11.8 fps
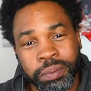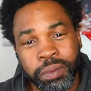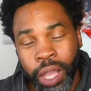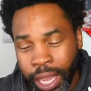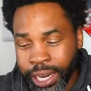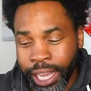
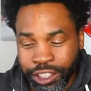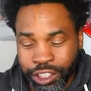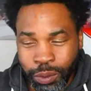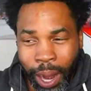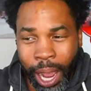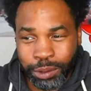And they
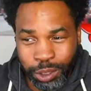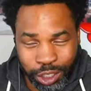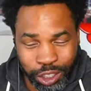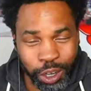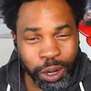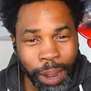subscribe to a
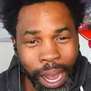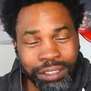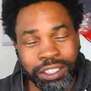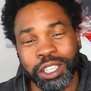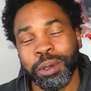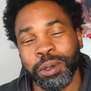certain boxing
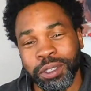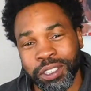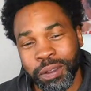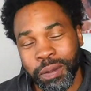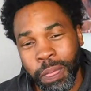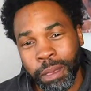community.
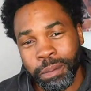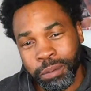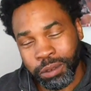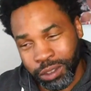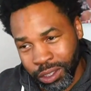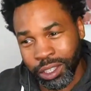
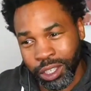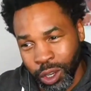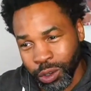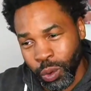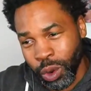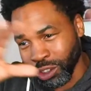You know, the
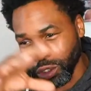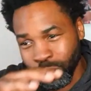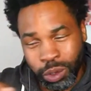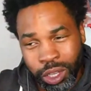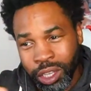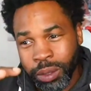ones who
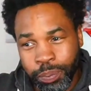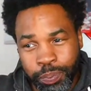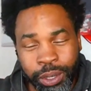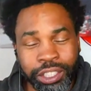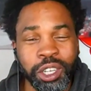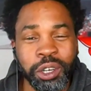
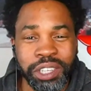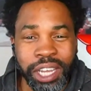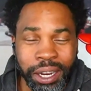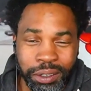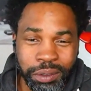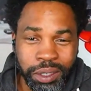push those
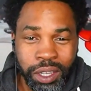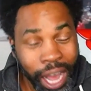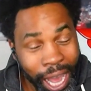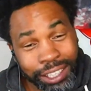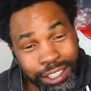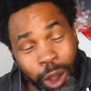narratives.
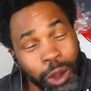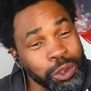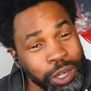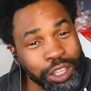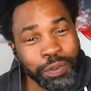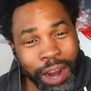I told you
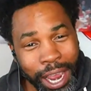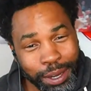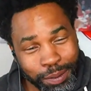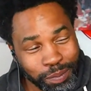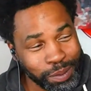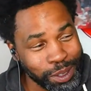this Friday.
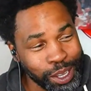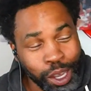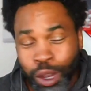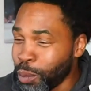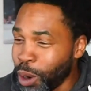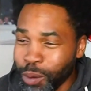
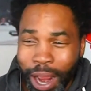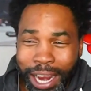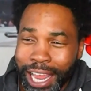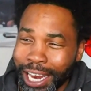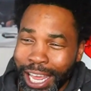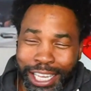But right
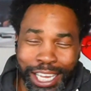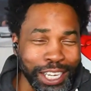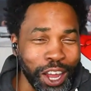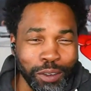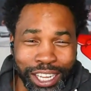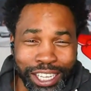now, they getting
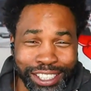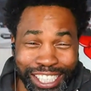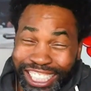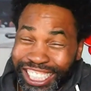off DC.